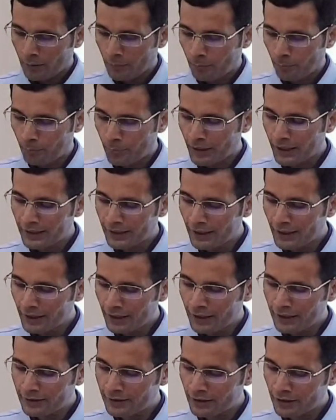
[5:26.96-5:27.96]
breathing
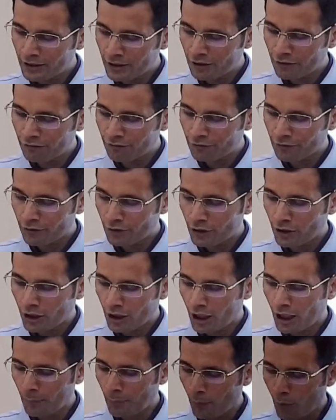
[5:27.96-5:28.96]
reserve
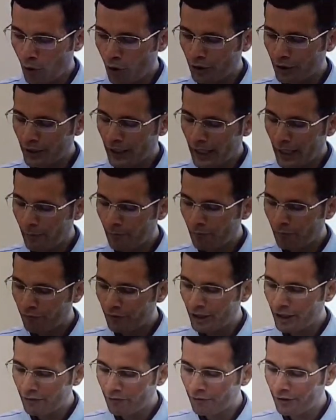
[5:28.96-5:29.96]
upon
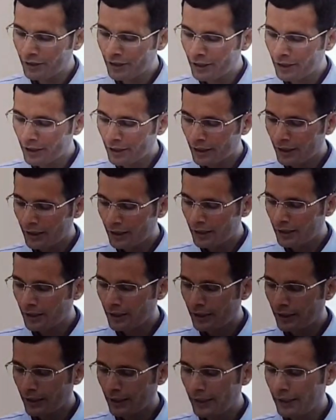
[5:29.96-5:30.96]
MVV
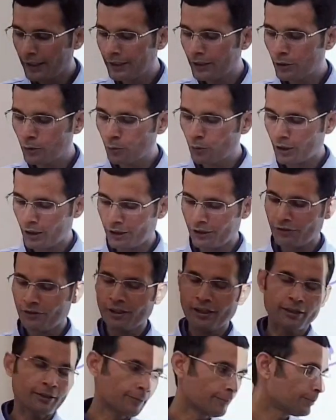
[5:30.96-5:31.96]
into
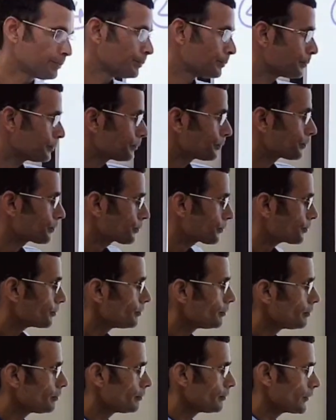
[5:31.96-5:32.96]
100.
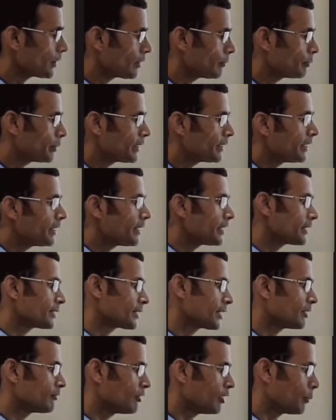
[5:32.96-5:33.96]
Breathing
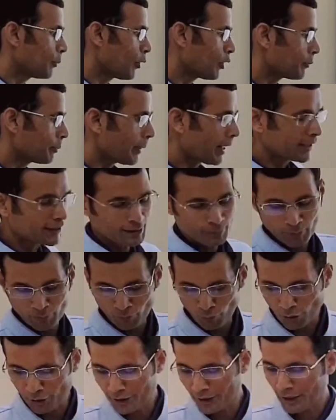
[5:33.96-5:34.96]
reserve upon maximum
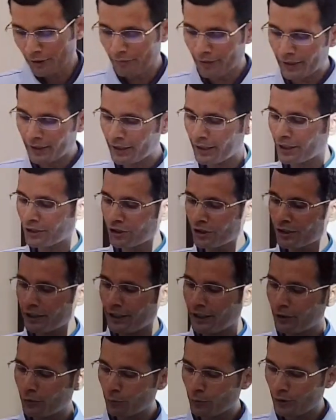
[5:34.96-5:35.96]
voluntary ventilation
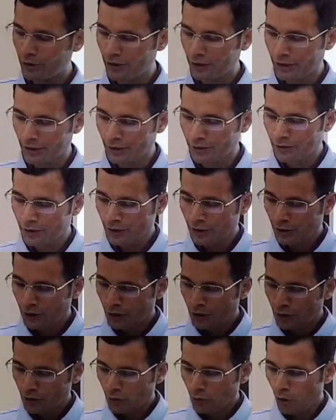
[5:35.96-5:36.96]
into 100.
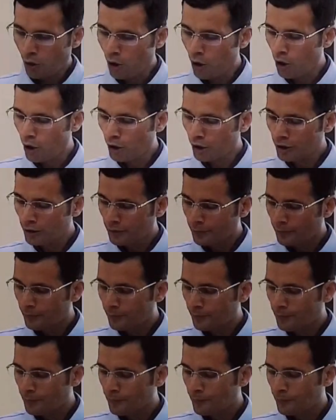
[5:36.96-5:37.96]
Or
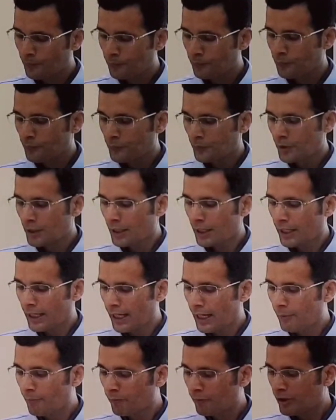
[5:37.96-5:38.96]

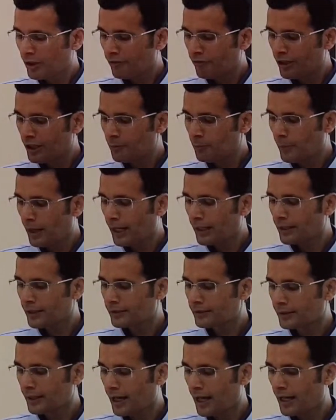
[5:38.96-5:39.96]
MVV
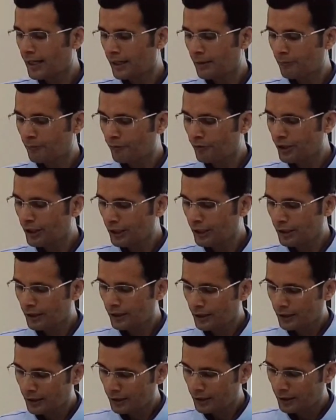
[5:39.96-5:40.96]
minus RMV
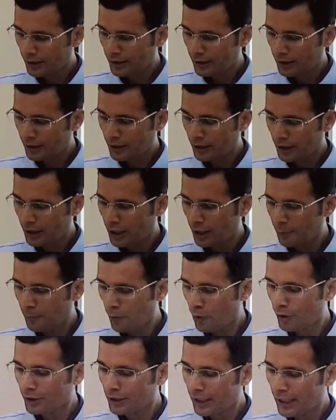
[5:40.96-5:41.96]

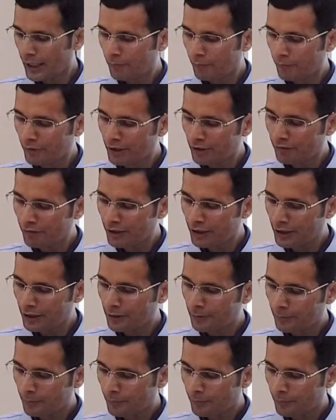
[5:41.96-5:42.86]
upon MVV